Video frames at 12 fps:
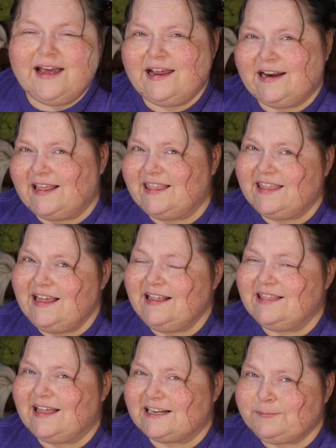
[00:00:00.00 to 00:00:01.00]
And I
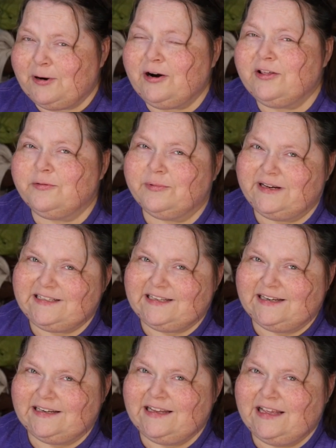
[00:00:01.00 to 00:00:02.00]
think that's part of the
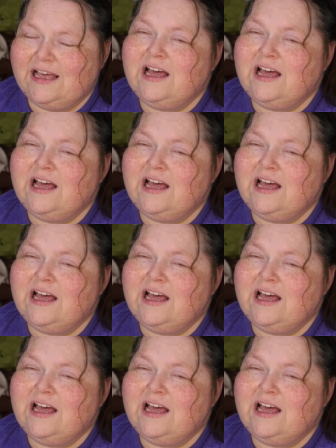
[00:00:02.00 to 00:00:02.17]
reason